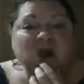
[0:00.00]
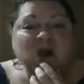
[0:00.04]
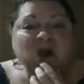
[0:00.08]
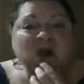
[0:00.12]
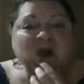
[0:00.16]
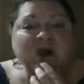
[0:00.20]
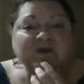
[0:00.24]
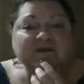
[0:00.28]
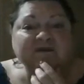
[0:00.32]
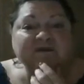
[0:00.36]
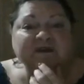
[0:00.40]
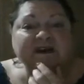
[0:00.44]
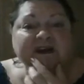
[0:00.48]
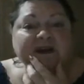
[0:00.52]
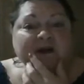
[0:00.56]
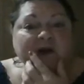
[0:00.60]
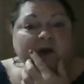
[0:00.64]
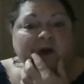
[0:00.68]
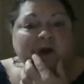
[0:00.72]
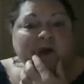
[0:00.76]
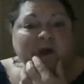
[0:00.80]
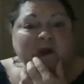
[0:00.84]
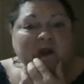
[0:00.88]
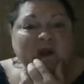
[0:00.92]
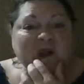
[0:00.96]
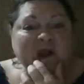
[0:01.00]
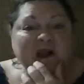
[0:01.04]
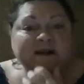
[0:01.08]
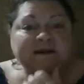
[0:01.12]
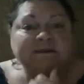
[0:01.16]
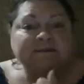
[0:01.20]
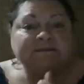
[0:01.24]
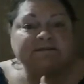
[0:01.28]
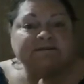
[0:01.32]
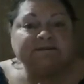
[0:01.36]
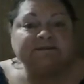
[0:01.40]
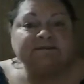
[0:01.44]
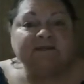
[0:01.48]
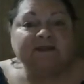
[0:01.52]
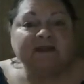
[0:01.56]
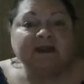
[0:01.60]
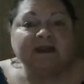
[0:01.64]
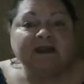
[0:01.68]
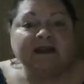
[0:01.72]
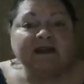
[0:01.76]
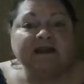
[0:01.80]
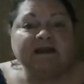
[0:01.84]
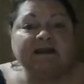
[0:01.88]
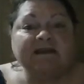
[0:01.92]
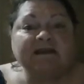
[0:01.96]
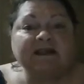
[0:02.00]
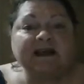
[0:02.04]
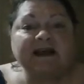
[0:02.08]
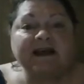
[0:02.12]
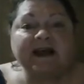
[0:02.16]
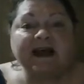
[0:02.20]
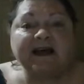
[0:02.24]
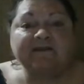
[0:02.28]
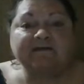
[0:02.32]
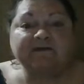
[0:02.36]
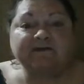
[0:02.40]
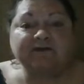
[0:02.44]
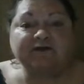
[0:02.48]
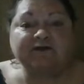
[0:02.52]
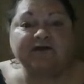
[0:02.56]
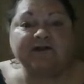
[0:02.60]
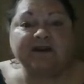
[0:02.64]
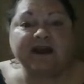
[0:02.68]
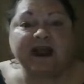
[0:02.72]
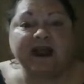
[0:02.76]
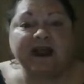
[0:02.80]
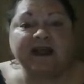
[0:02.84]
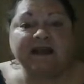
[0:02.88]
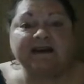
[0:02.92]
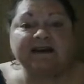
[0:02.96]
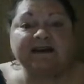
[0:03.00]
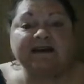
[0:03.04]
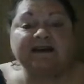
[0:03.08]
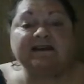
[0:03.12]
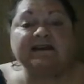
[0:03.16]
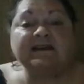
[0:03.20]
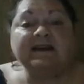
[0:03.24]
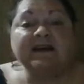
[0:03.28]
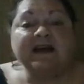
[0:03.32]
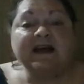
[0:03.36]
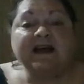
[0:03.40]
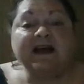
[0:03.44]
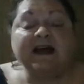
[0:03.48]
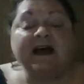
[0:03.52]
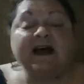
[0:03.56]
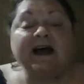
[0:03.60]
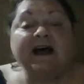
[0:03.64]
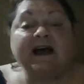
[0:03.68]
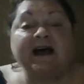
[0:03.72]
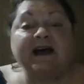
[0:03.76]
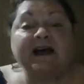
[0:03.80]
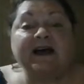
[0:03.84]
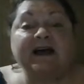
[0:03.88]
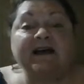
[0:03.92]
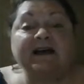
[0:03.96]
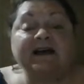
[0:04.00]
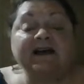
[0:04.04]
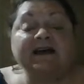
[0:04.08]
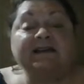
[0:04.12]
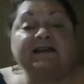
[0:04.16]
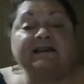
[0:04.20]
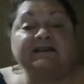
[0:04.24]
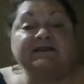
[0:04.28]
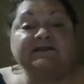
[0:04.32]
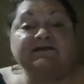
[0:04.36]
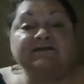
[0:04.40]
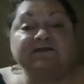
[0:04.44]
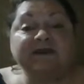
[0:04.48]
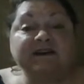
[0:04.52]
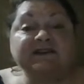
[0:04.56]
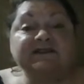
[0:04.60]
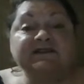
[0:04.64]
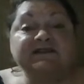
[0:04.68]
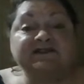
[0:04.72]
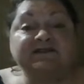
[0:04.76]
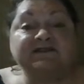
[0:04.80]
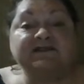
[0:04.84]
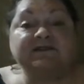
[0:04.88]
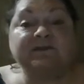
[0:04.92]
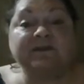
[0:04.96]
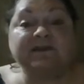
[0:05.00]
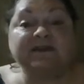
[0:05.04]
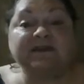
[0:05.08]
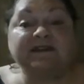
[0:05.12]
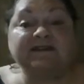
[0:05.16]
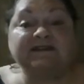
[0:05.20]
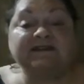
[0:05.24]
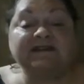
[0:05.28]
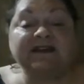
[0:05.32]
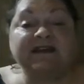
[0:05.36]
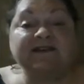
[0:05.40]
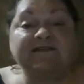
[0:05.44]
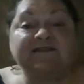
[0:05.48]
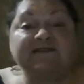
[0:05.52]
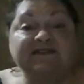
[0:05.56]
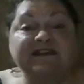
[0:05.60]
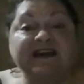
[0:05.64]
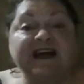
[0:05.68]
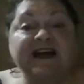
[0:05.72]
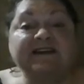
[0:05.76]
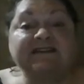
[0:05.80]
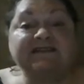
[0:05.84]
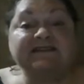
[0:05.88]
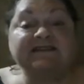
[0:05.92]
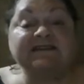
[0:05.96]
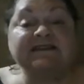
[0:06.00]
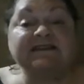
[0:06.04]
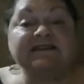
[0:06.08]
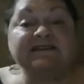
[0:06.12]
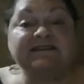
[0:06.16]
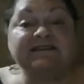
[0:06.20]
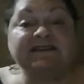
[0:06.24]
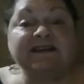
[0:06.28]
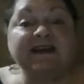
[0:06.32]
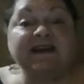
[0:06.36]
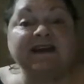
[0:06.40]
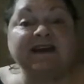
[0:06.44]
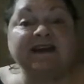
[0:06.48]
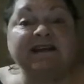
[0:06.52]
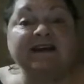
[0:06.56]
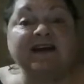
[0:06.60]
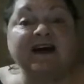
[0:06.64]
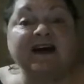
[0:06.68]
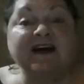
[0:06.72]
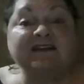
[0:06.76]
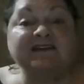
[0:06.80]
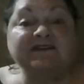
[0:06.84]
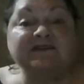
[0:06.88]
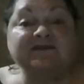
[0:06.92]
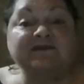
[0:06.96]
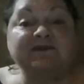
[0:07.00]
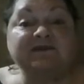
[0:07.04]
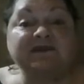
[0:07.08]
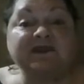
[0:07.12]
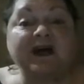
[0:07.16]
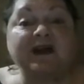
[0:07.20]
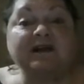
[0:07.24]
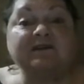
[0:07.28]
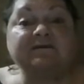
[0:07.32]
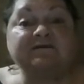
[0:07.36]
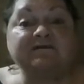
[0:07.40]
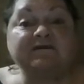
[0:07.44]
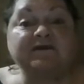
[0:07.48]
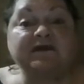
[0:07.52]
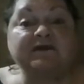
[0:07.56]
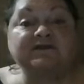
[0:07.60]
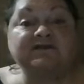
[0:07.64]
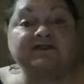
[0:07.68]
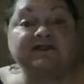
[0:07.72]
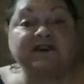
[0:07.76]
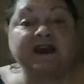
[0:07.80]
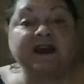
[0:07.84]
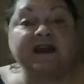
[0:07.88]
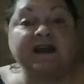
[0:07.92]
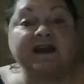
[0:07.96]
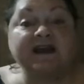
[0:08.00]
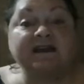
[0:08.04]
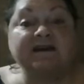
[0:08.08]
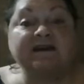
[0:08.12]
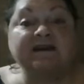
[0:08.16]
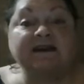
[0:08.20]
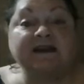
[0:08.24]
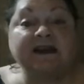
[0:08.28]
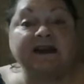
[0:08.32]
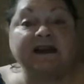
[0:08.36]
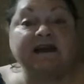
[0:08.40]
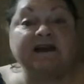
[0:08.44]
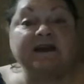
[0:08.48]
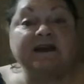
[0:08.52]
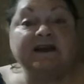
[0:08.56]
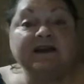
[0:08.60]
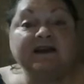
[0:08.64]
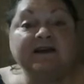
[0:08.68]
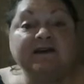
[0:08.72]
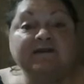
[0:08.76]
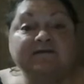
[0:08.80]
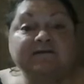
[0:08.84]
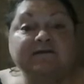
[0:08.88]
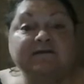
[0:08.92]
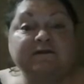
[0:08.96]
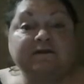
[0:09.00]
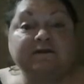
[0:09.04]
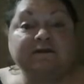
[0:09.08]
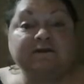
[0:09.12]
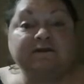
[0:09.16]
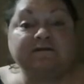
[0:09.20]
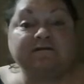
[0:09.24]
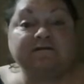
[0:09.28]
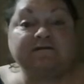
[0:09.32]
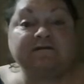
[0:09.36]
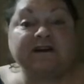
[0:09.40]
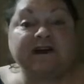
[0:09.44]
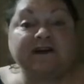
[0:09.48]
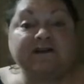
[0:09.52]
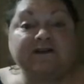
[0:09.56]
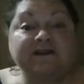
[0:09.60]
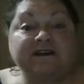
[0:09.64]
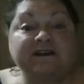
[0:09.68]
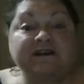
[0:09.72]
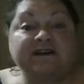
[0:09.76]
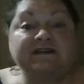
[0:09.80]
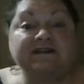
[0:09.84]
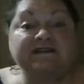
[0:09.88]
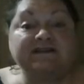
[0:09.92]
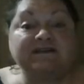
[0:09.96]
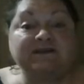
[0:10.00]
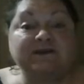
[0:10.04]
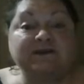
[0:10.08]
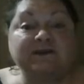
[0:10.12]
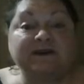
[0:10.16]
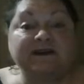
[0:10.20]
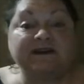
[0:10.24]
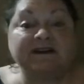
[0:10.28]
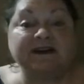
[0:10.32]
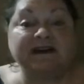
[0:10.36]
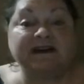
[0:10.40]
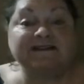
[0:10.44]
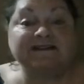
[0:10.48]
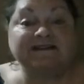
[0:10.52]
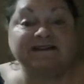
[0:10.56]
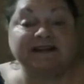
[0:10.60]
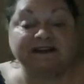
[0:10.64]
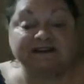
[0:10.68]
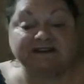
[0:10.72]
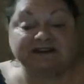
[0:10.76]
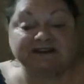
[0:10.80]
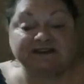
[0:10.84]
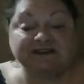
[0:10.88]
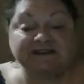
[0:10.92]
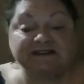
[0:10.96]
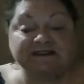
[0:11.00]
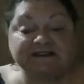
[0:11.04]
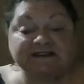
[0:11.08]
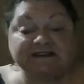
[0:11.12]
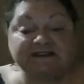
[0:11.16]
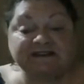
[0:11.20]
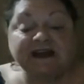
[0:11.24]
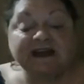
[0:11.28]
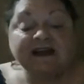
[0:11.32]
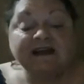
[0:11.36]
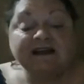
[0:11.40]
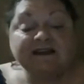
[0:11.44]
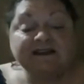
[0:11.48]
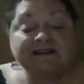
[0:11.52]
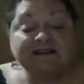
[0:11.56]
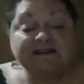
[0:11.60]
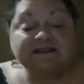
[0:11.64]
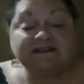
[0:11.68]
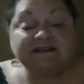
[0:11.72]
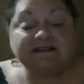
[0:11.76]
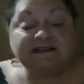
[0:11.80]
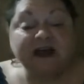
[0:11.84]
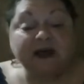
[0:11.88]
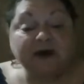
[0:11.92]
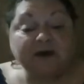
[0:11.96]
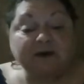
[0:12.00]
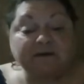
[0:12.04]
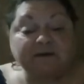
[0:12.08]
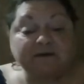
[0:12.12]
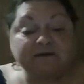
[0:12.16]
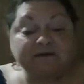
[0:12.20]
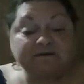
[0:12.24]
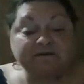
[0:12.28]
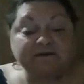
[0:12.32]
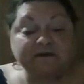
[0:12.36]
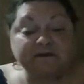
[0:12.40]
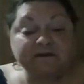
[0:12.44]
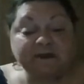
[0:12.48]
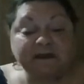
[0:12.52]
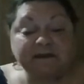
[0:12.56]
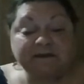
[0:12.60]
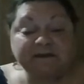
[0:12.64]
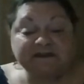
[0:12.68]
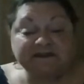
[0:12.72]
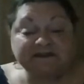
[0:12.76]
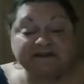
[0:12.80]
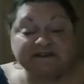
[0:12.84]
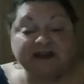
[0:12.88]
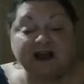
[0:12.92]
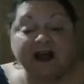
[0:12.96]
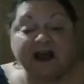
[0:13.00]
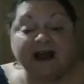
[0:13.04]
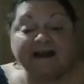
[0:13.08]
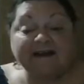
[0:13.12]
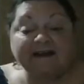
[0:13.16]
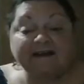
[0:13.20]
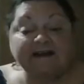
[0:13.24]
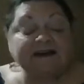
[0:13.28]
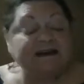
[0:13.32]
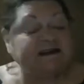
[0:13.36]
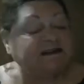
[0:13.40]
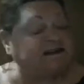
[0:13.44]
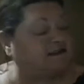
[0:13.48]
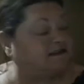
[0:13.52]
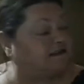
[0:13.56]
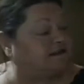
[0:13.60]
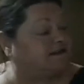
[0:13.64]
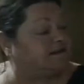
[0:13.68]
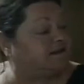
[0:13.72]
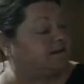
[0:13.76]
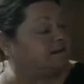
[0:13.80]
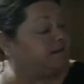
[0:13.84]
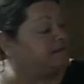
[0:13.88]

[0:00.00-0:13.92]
A wrinkle that I've created. It is registered with the state of Texas, and I do a lot of crocheting and knitting for various organizations. So for Mimi's Kind Knits,